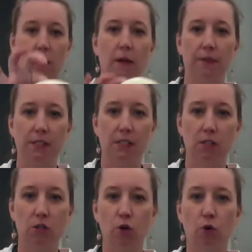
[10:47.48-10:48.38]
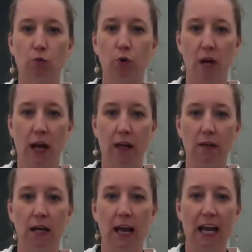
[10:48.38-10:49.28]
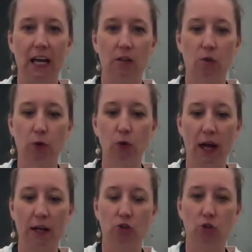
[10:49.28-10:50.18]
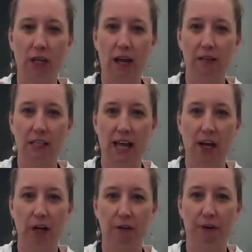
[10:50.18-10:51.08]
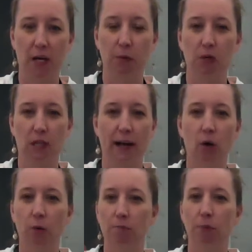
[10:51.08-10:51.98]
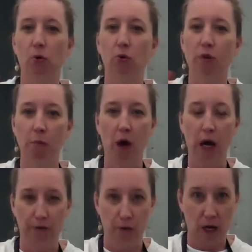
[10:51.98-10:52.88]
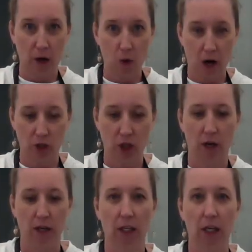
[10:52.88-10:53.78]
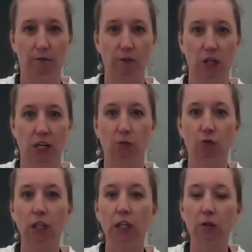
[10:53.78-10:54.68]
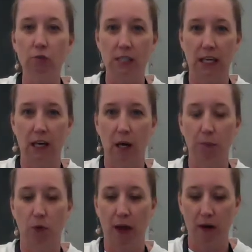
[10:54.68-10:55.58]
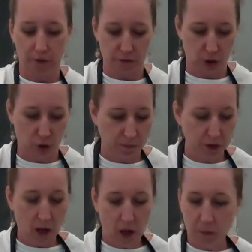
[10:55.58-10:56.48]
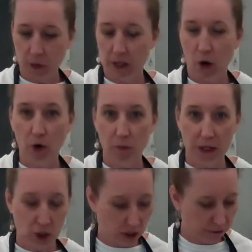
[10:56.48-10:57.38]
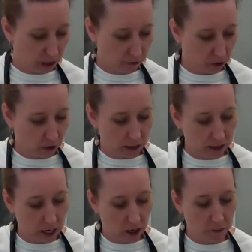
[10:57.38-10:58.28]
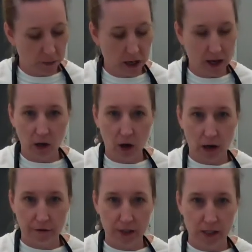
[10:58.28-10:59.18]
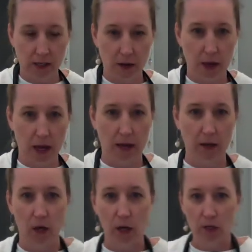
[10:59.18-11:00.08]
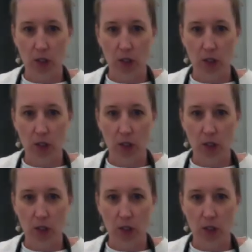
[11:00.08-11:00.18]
This is the root end, and the root ends usually have these hairy fibers. I always pull them off when I wash the onion. If there's any really loose skin, I pull that off too. I'm going to hold my chef knife correctly. I'm going to be cutting off the stem end. So